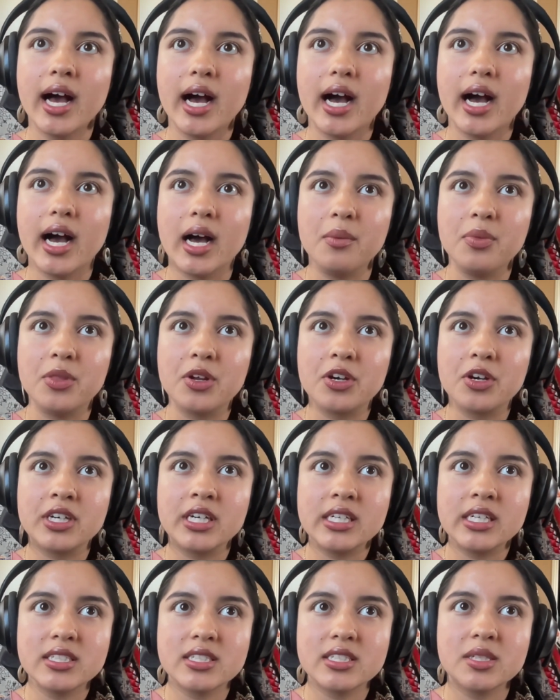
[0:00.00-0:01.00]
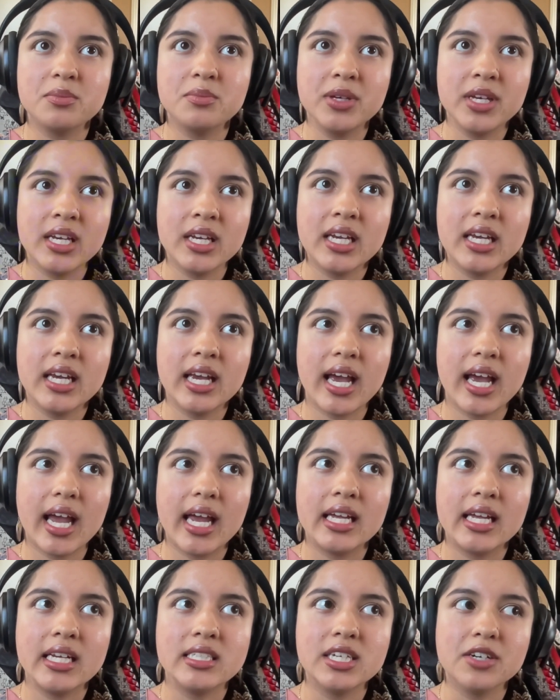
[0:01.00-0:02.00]
There needs to be
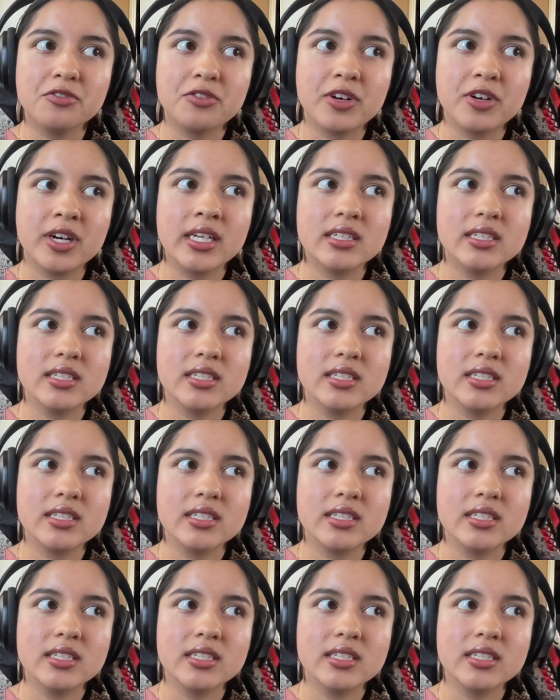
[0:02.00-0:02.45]
a different